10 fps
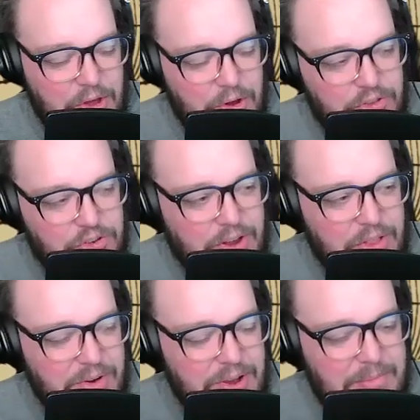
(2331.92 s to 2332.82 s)
like hook the
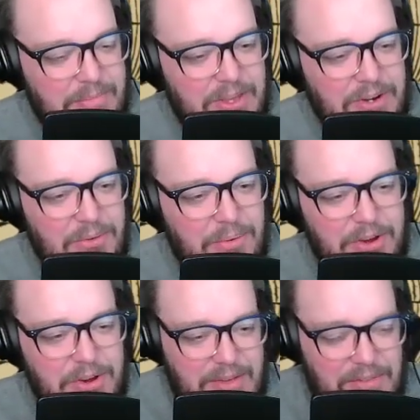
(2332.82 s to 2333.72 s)
trailer up,
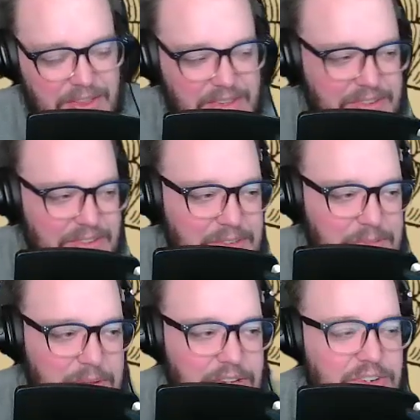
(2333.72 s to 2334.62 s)
while you're giving this
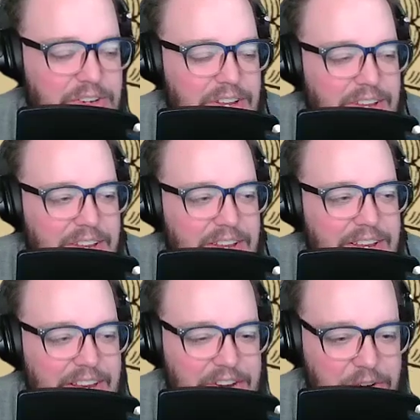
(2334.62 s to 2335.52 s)
speech.
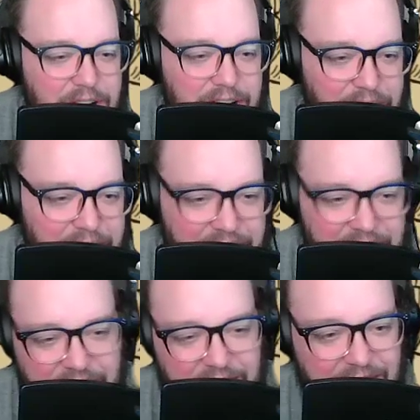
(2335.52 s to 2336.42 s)
And you're kind of like,
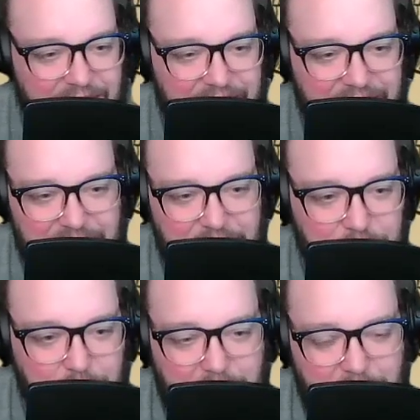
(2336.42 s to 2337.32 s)

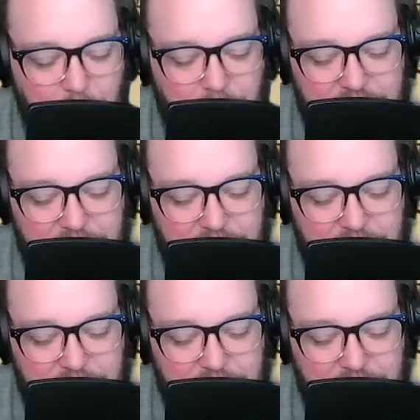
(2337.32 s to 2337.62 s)
you like